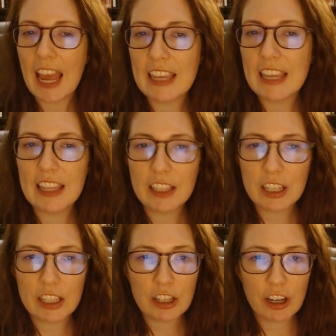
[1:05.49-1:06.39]
And then
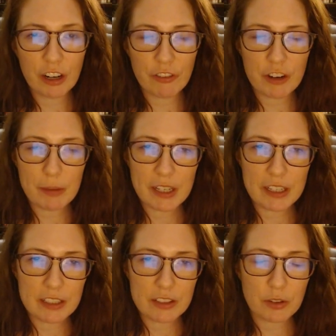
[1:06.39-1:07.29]
the current
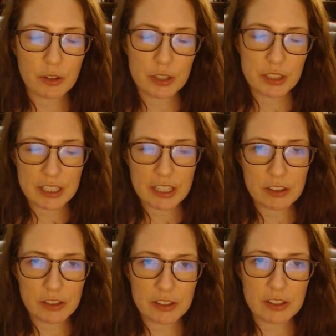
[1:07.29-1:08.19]
freebies or
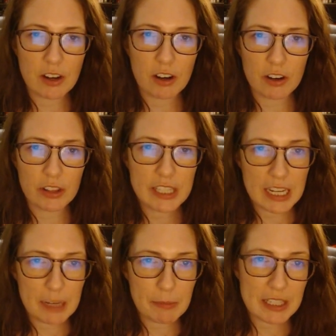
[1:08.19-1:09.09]
deals are the
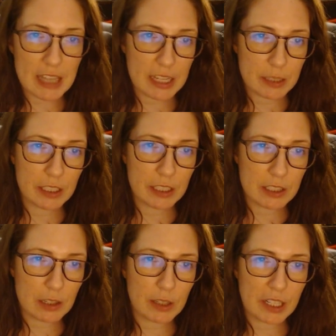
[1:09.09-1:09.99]
same as last
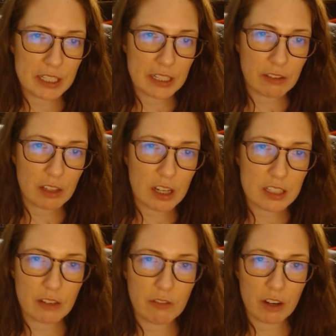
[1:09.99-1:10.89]
week. So, Legacy of the
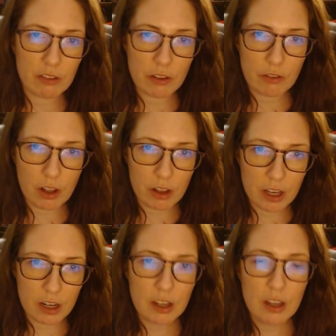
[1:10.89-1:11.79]
Lost and Fate of the
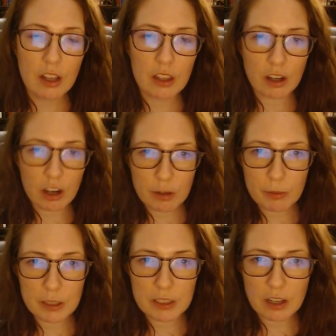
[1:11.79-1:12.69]
Fallen. The
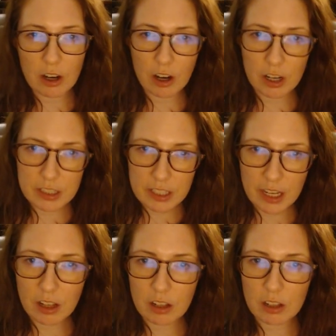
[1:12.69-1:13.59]
audiobooks are on
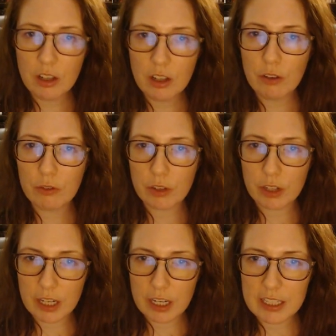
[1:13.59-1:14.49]
sale
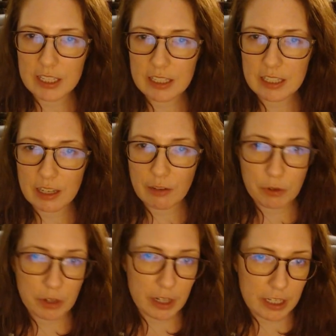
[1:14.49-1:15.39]
for 99 cents and
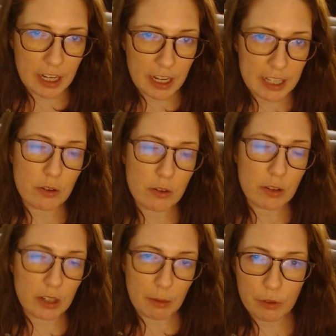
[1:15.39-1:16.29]
4.99 so
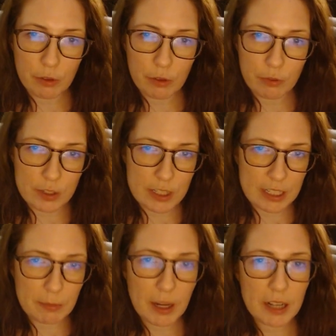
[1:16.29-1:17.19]
you can get both for
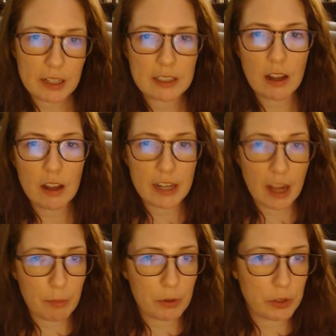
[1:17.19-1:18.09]
6 bucks on
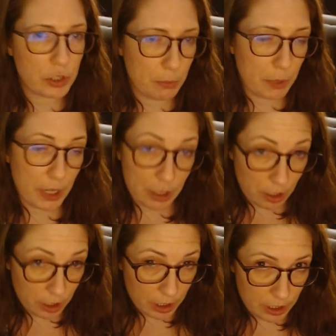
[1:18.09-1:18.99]
Apple, Chirp
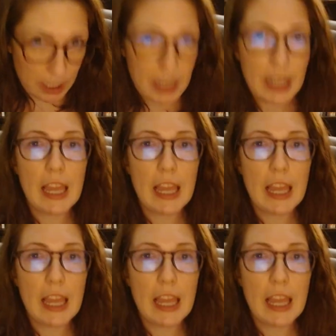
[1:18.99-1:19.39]
and Nook.